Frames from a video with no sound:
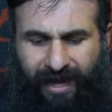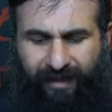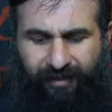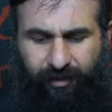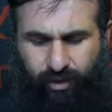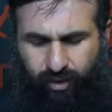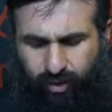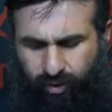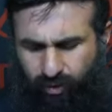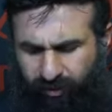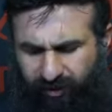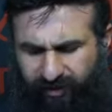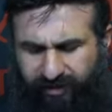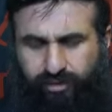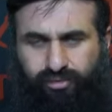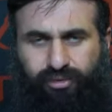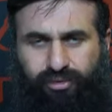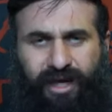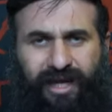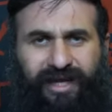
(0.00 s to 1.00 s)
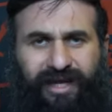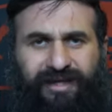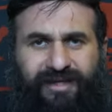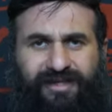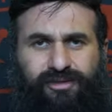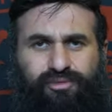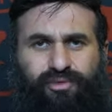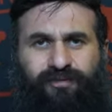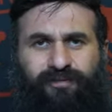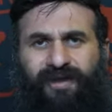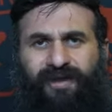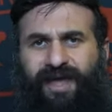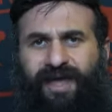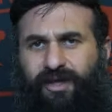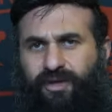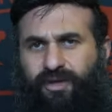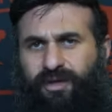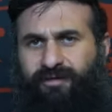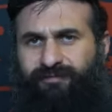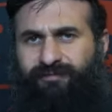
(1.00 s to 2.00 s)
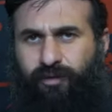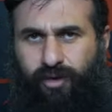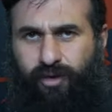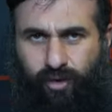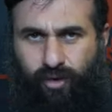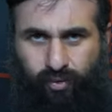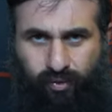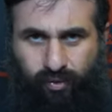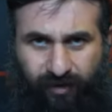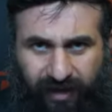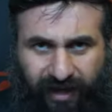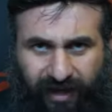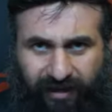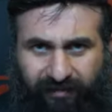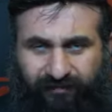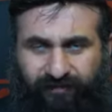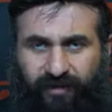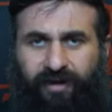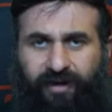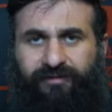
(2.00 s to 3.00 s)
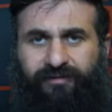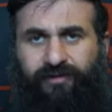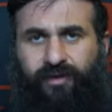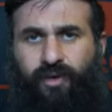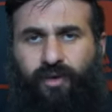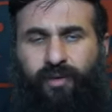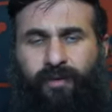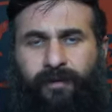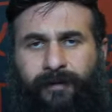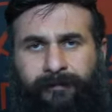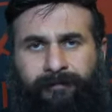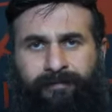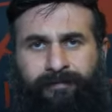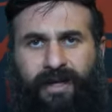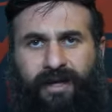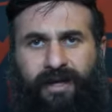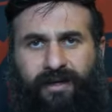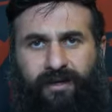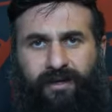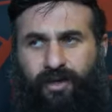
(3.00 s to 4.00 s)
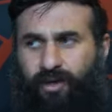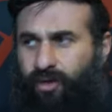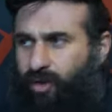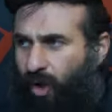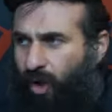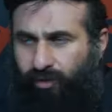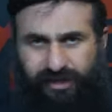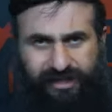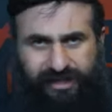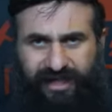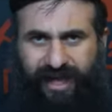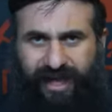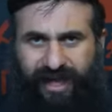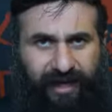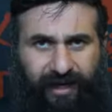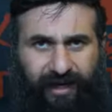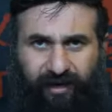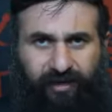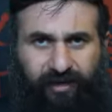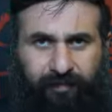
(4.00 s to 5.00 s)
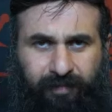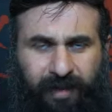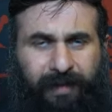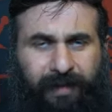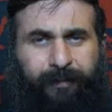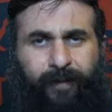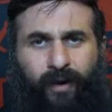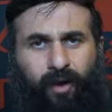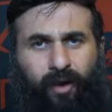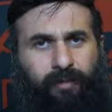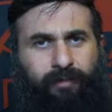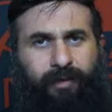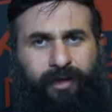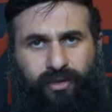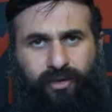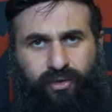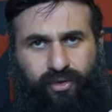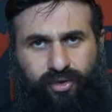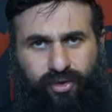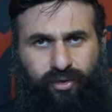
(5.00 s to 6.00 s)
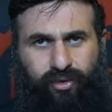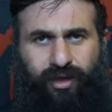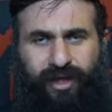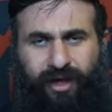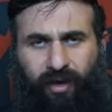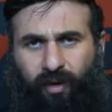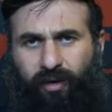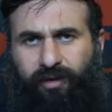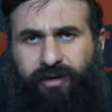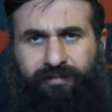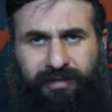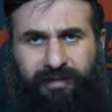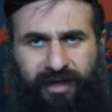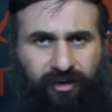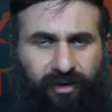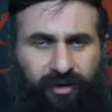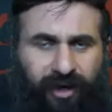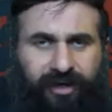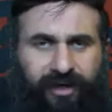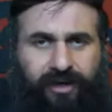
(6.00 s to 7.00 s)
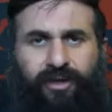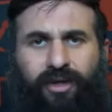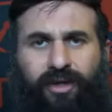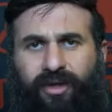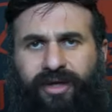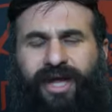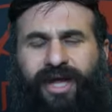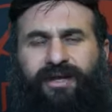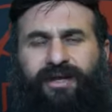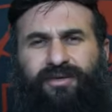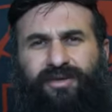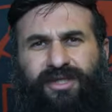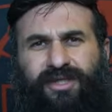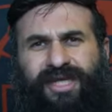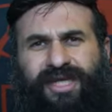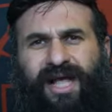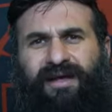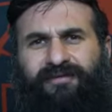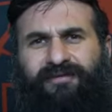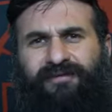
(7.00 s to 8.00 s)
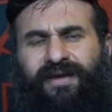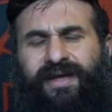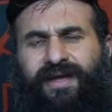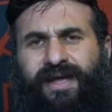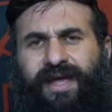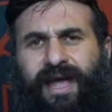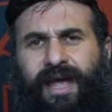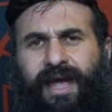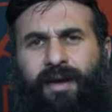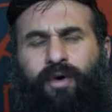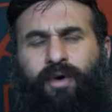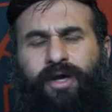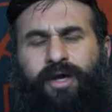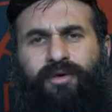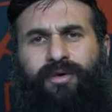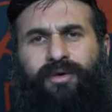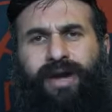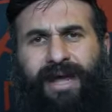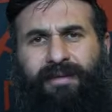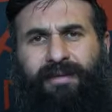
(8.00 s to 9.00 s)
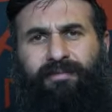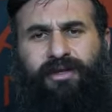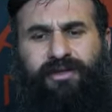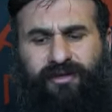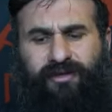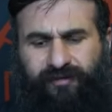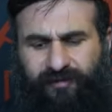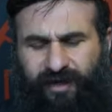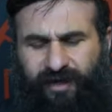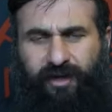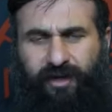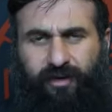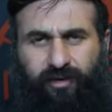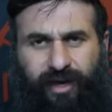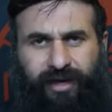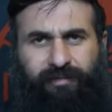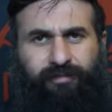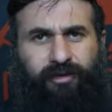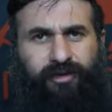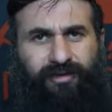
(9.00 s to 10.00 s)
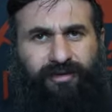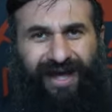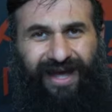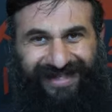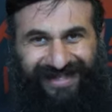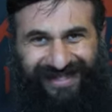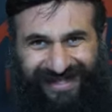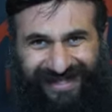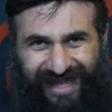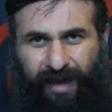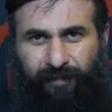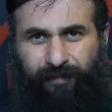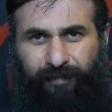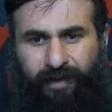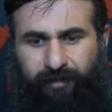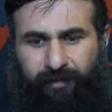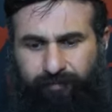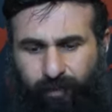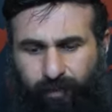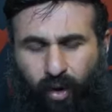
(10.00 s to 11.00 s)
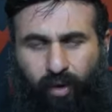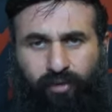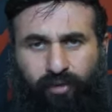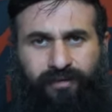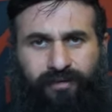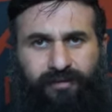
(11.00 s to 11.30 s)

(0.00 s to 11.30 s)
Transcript: the truth is really this reflection of what you see in front of you. You don't see any other people, but you truly hold a mirror and you look at yourself. And what you're able to see, you're able to accept, both,